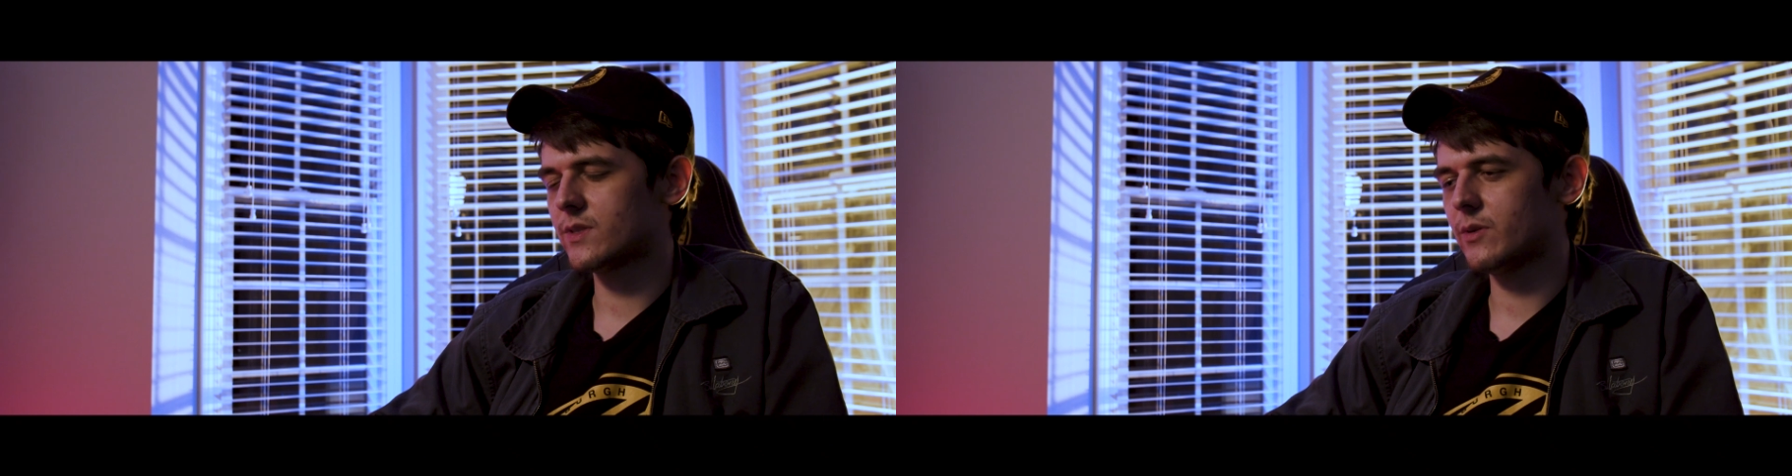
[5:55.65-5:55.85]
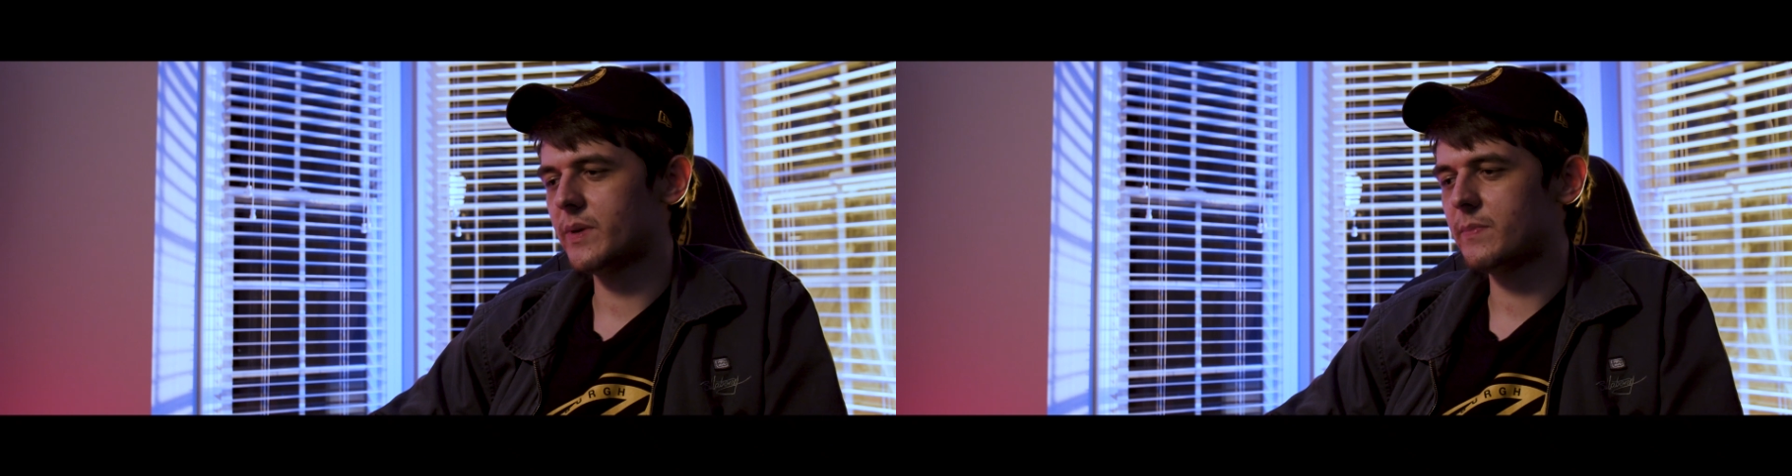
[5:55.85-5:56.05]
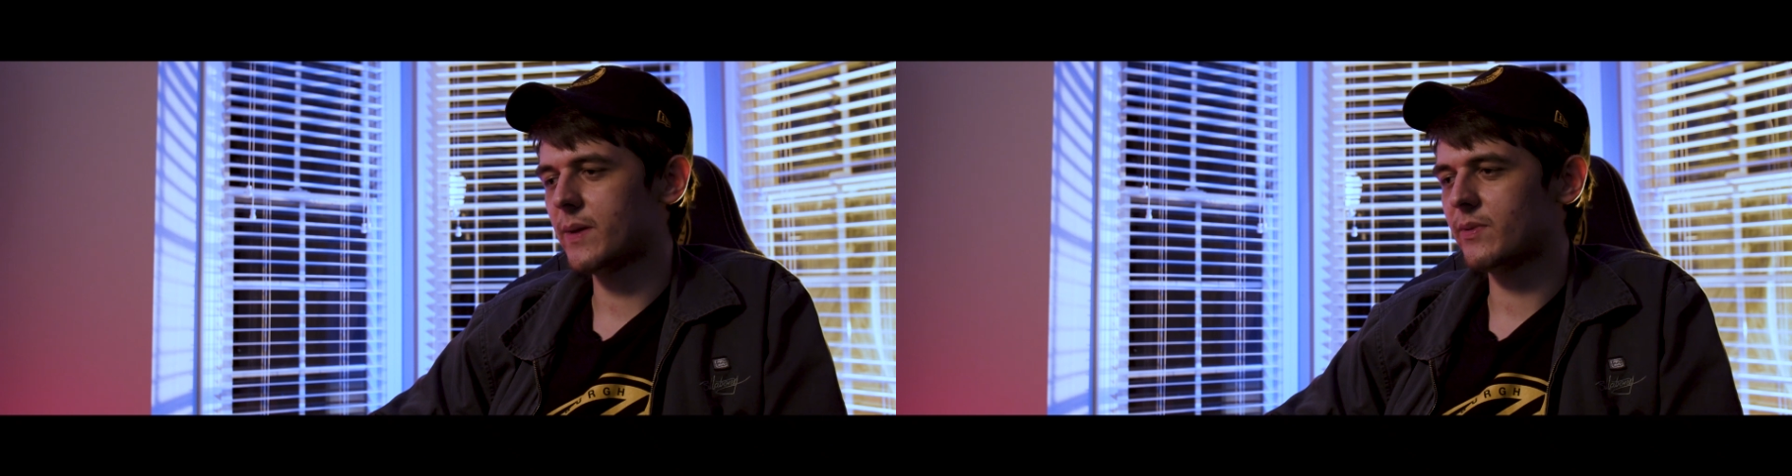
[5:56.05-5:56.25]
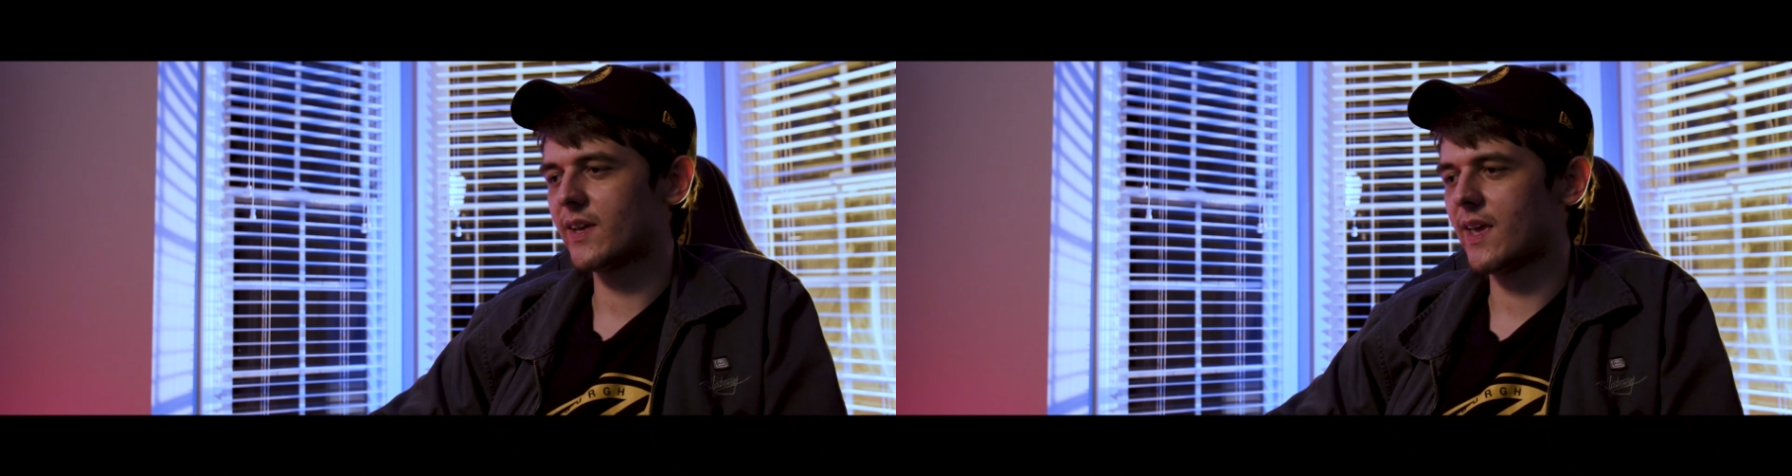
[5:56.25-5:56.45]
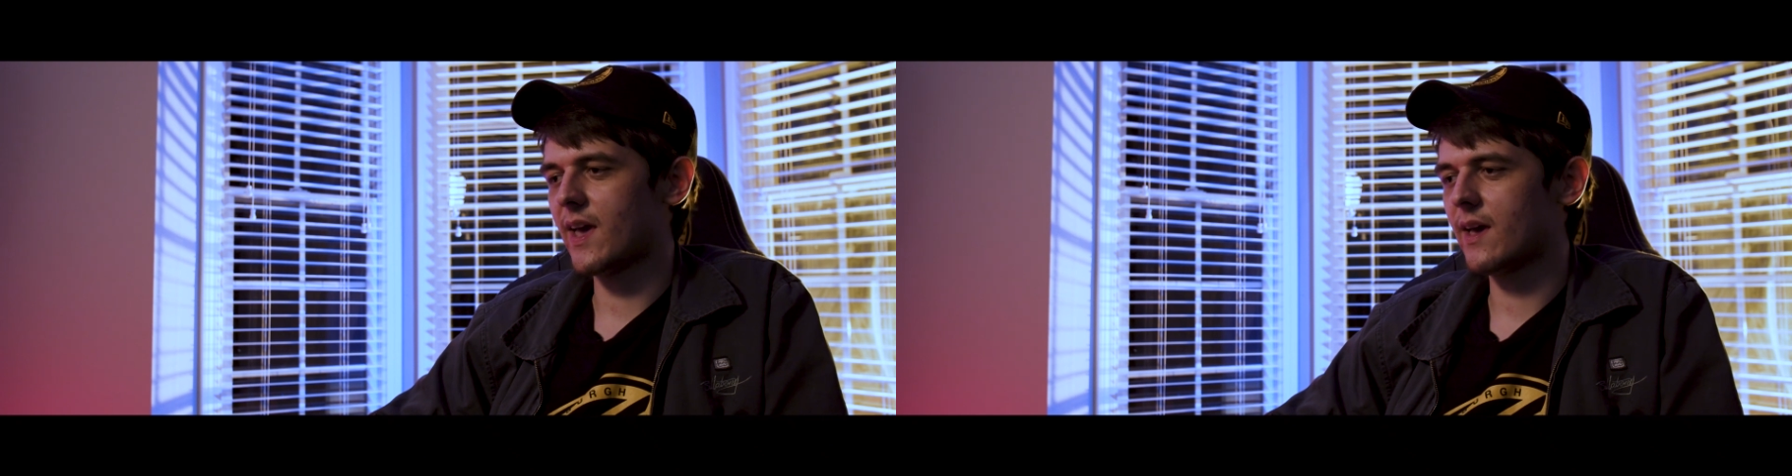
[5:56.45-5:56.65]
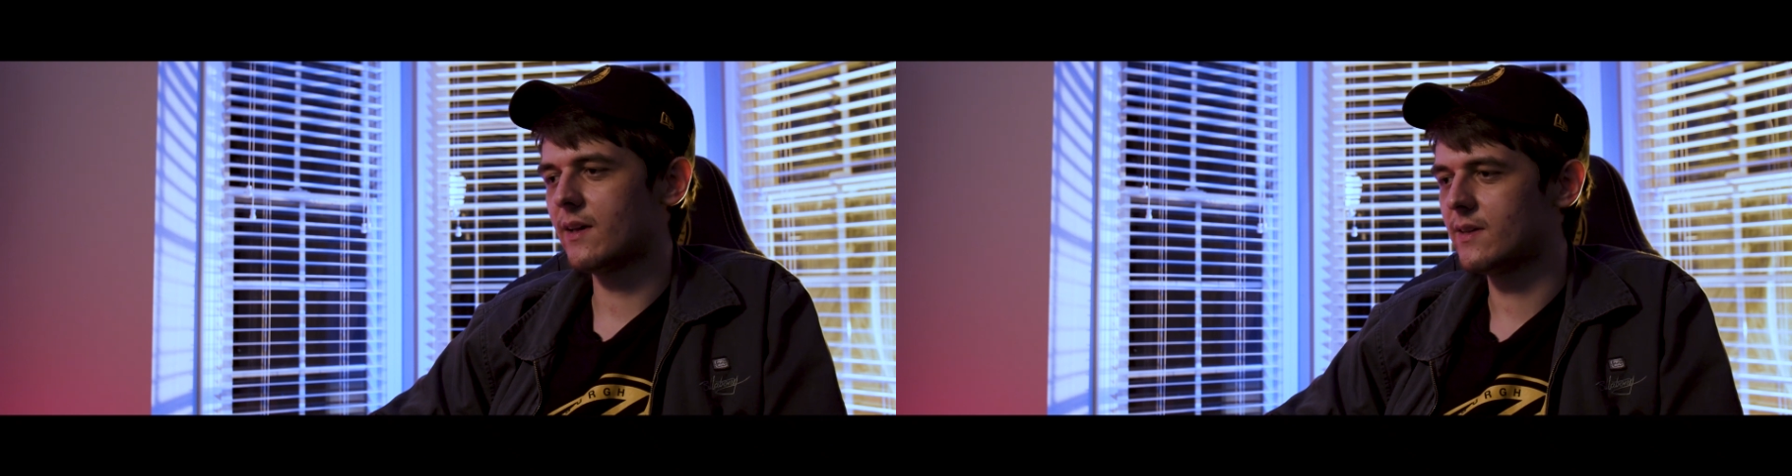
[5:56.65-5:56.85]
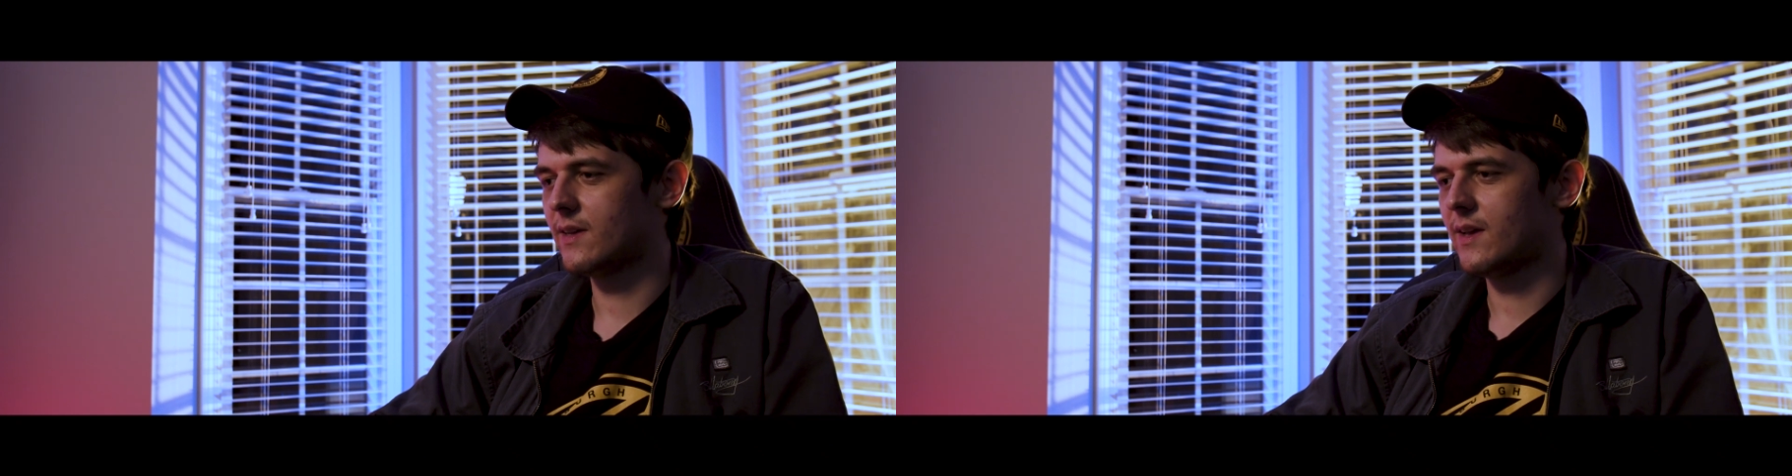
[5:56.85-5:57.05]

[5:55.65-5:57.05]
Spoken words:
so many people that care,